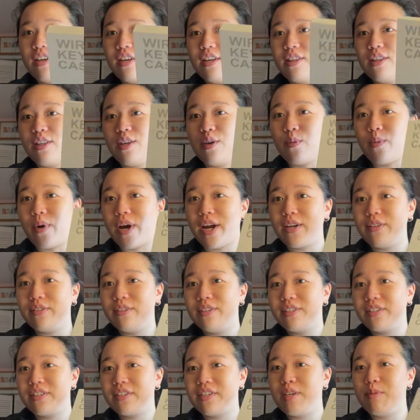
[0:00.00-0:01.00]
the
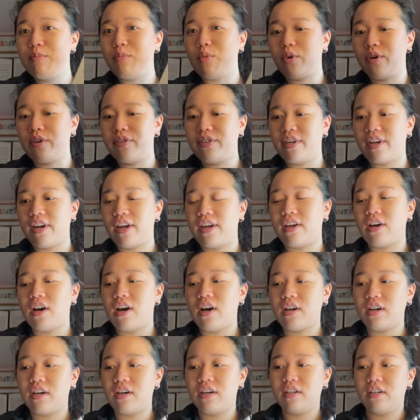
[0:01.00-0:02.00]
wireless keyboard that I
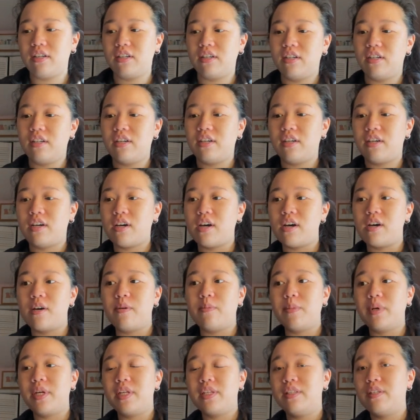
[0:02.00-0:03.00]
got on
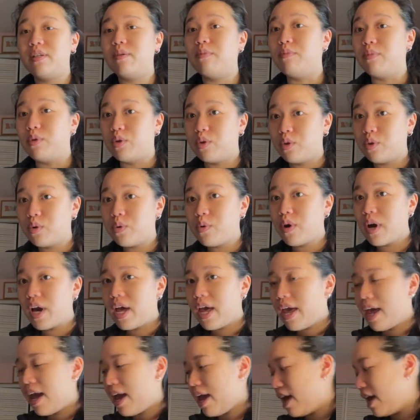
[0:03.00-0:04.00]
um, Temu.
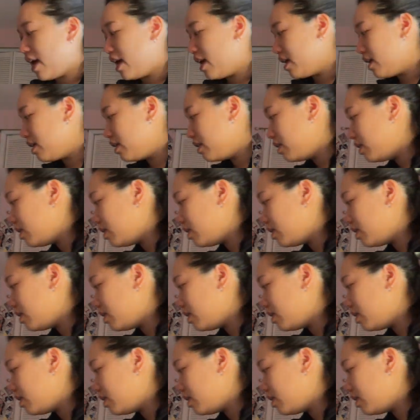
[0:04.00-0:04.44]
And